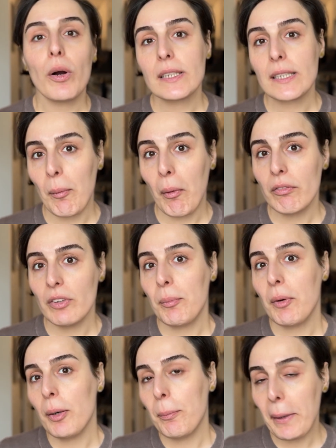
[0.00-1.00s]
some of them
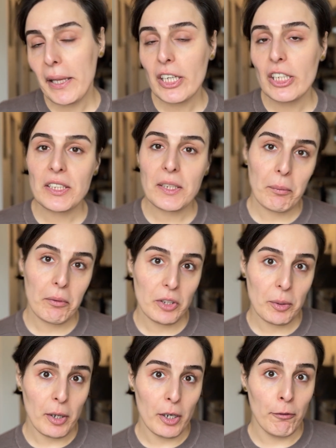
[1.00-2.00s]
are better, some of
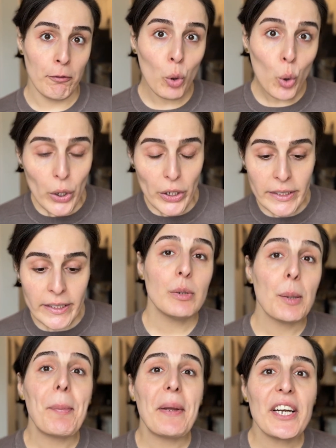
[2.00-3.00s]
them are worse.
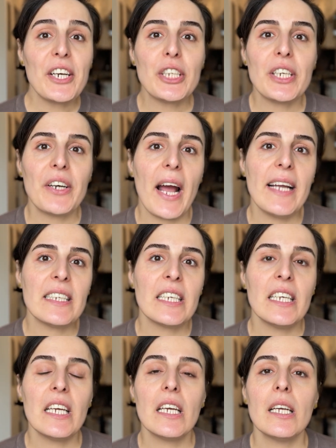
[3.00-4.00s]
The better the
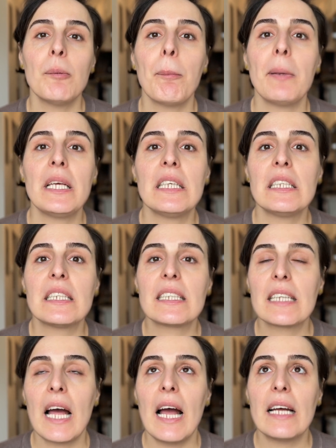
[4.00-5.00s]
ranking, it means
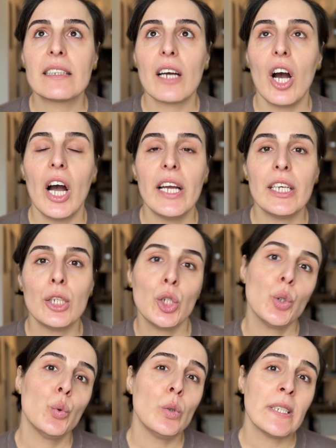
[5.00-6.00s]
that I
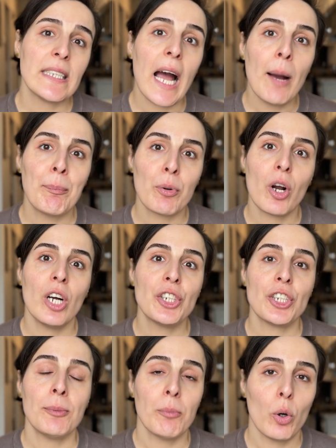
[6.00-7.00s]
use that
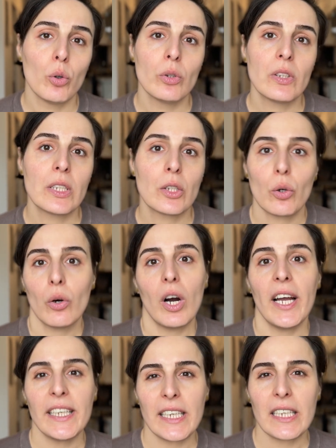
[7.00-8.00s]
brush the most, so
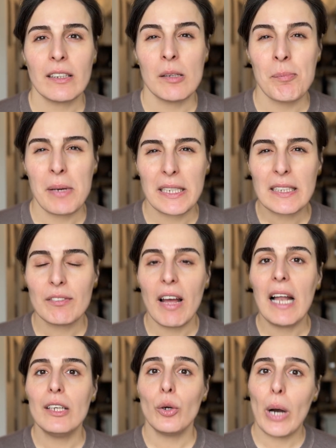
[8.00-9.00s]
I get the best
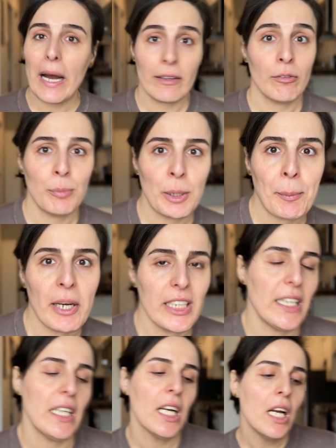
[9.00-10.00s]
value out of my money.